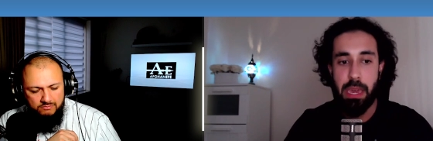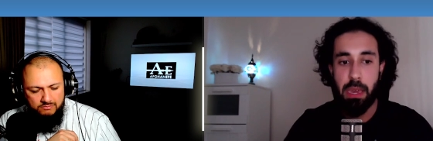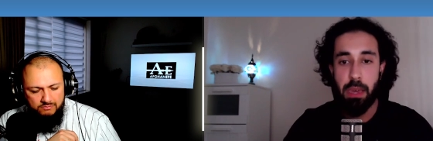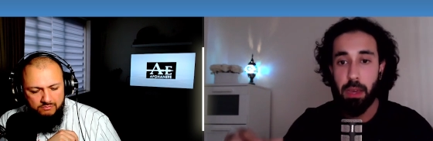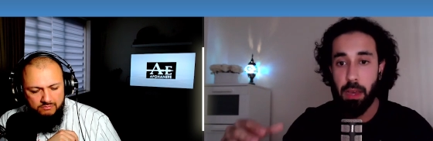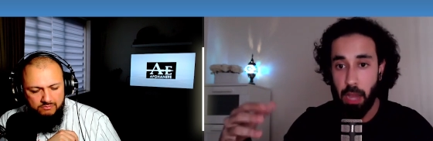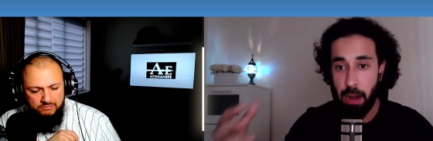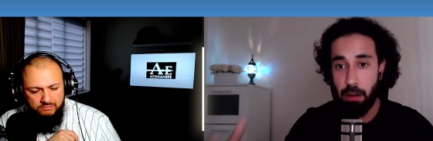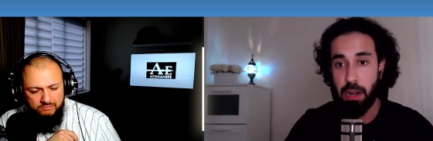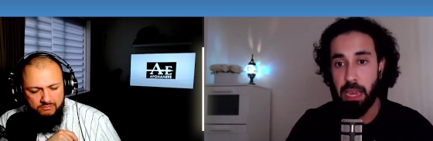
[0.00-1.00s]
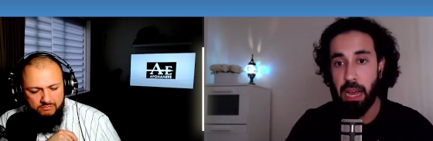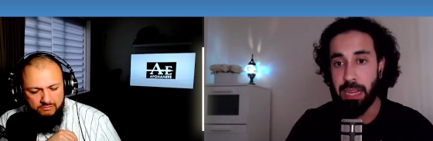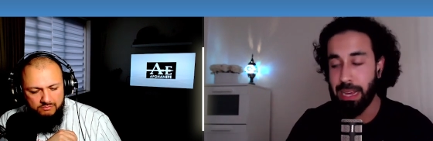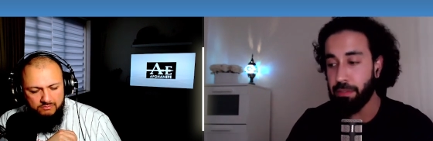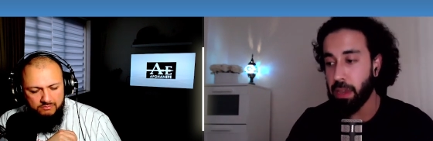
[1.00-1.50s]
Speaker 1: we currently,
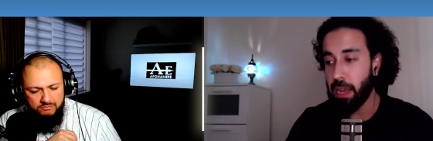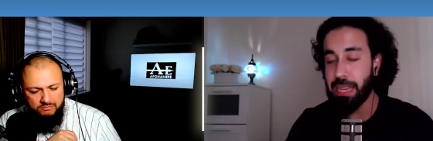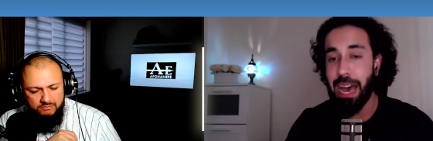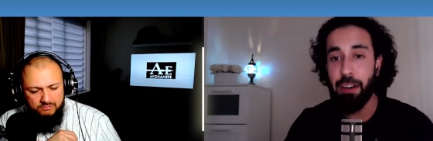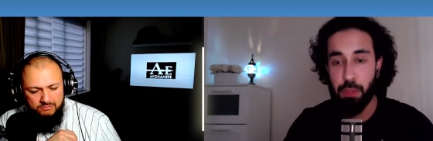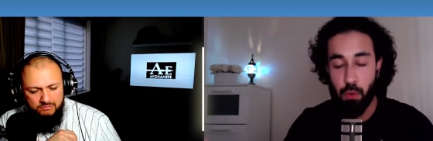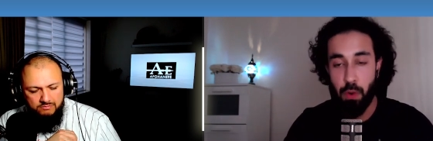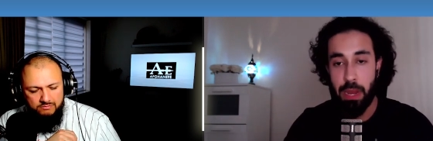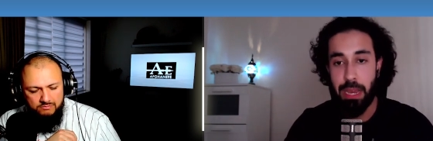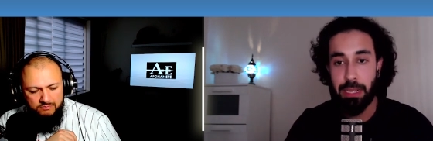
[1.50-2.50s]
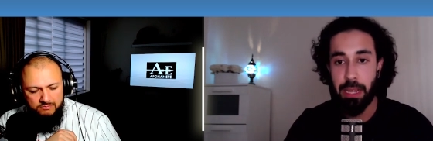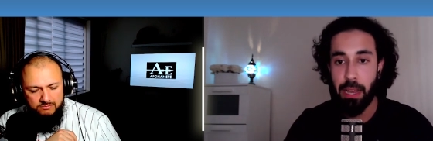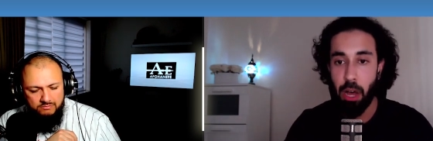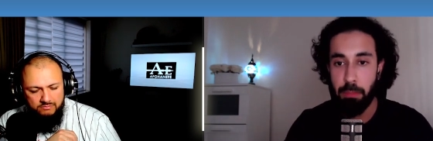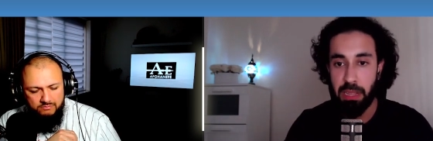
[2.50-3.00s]
as Afghans, have three years
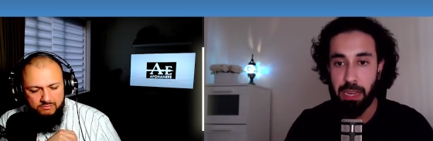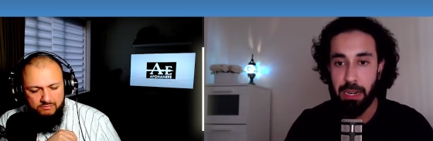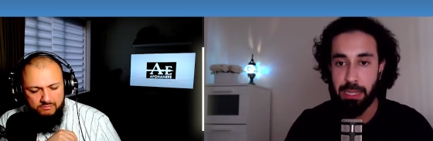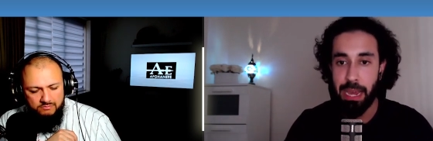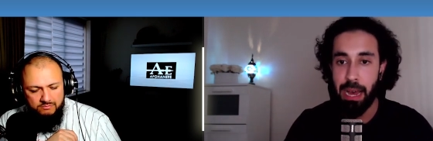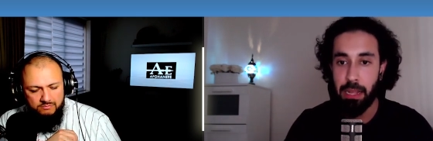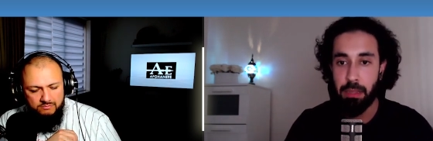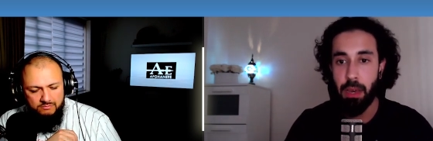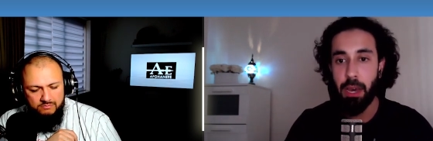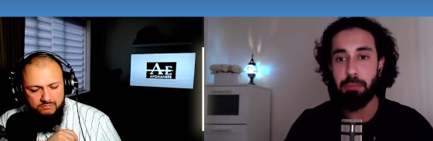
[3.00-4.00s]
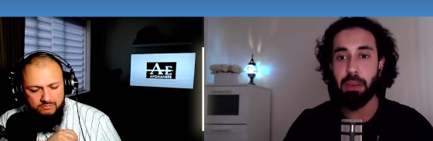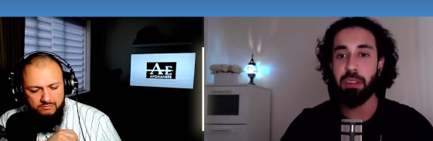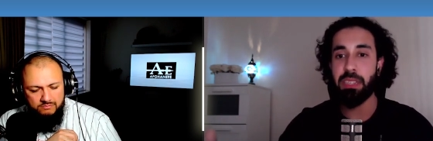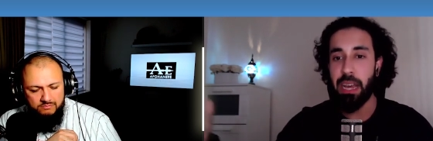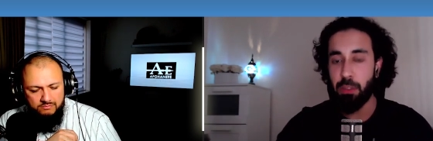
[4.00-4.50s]
like Hamid Karzai had
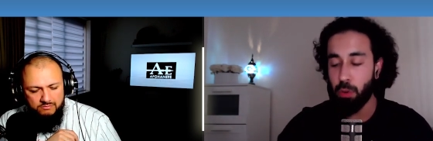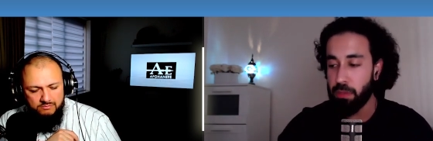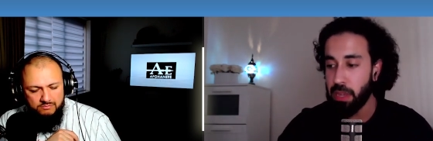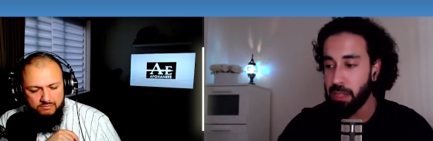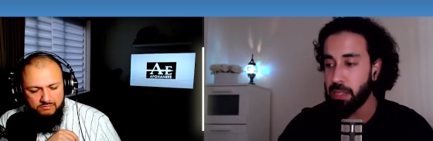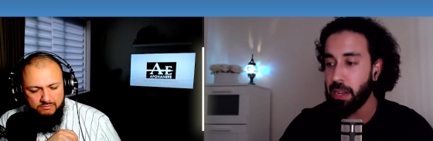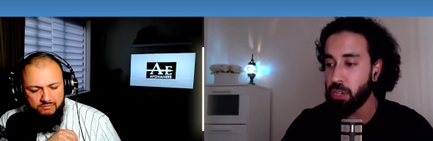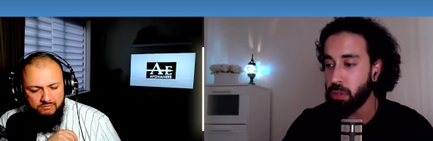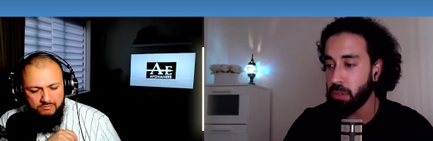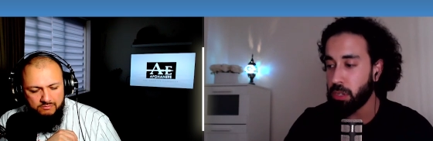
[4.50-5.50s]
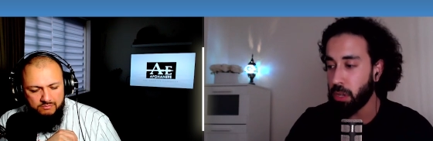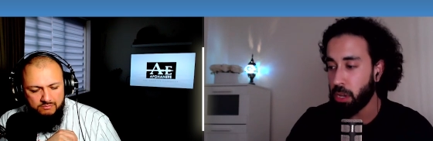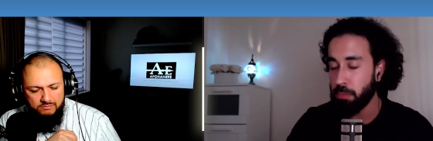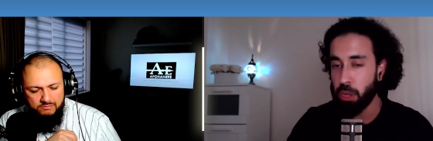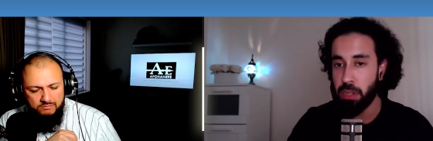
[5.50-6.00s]
because he had all of the international
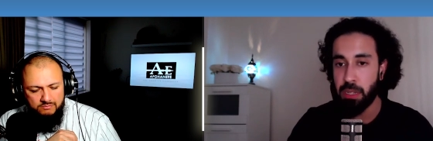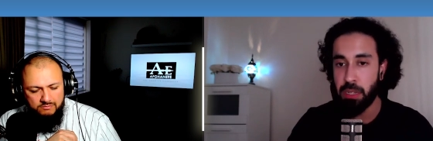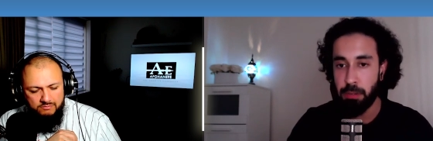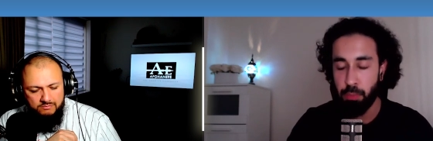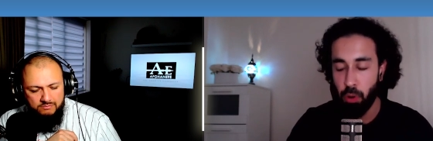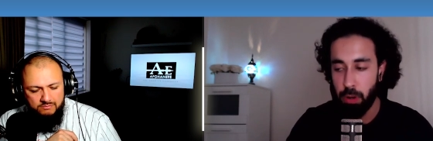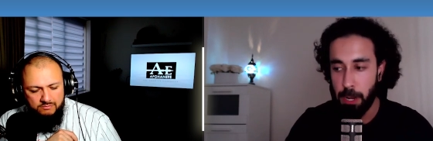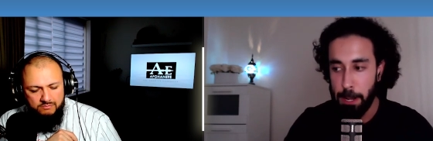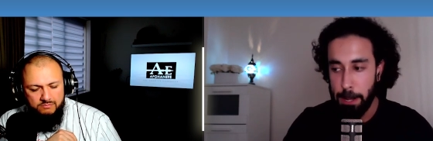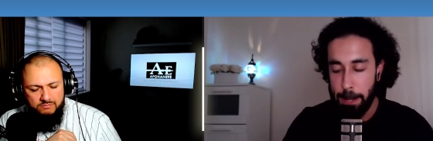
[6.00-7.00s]
community support.